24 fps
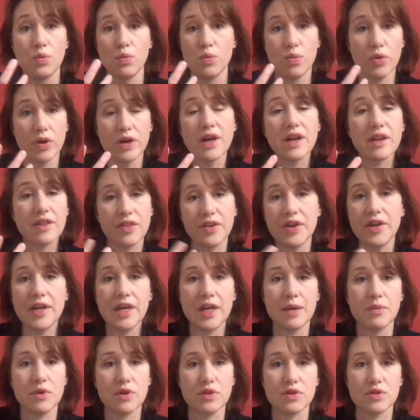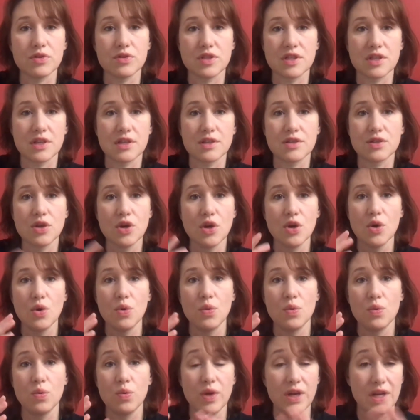We're not thinking about those things.
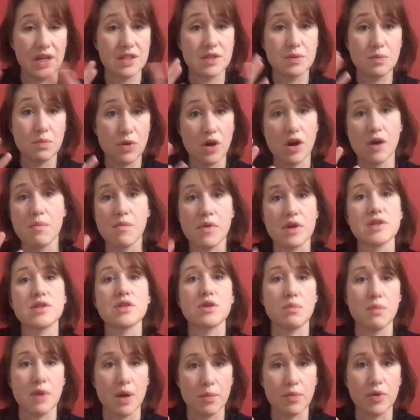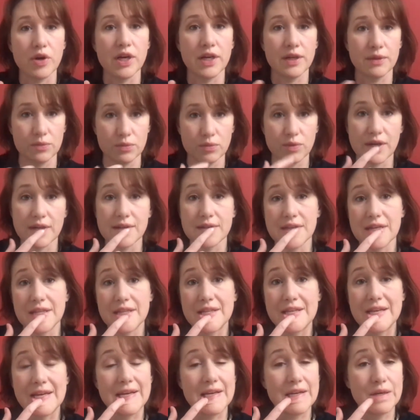It's our muscle memory, right?
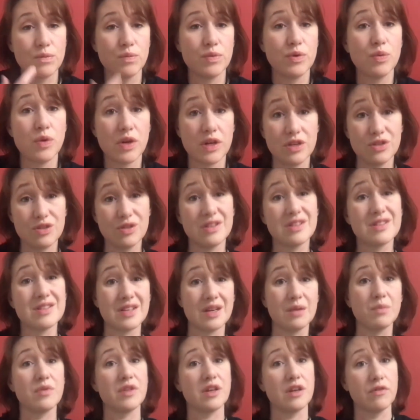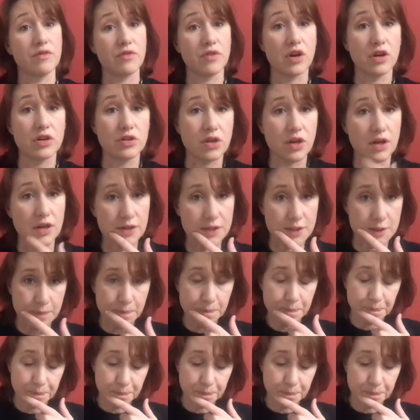And we want to do the same thing for our dogs.